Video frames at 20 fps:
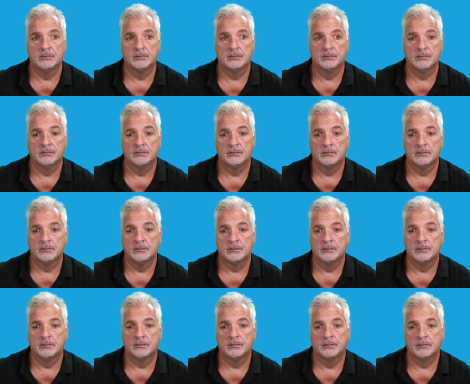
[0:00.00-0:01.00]

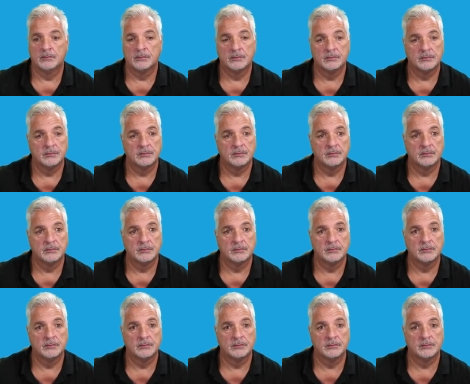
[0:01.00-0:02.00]

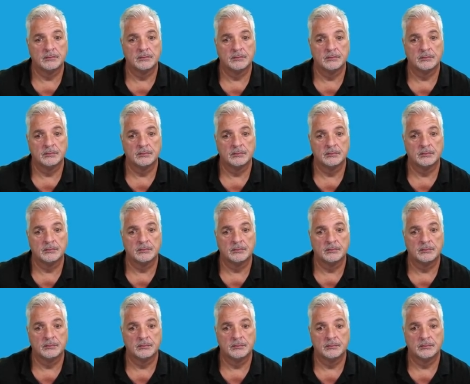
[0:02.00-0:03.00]

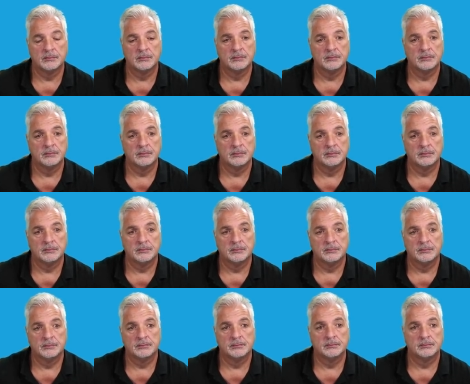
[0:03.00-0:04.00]

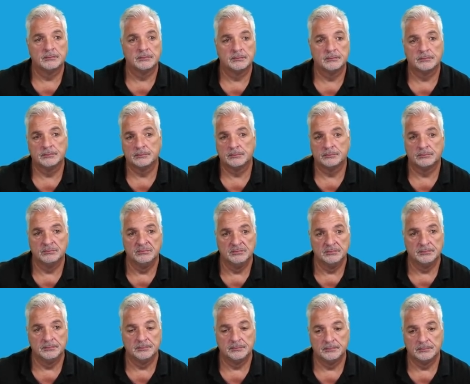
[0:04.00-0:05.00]

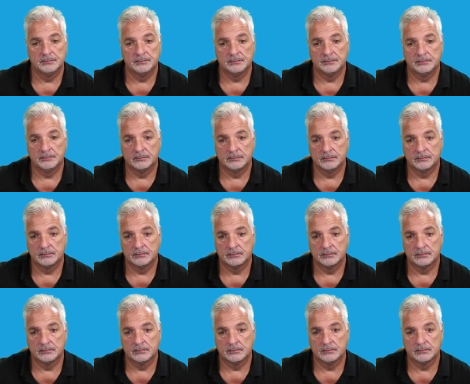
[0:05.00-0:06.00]

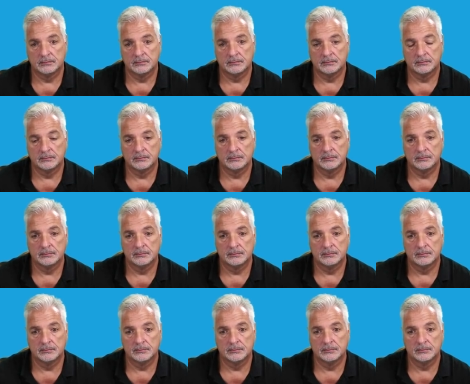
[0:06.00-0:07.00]

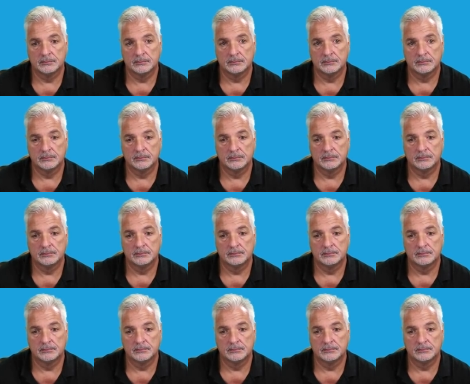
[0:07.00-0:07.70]
[no speech]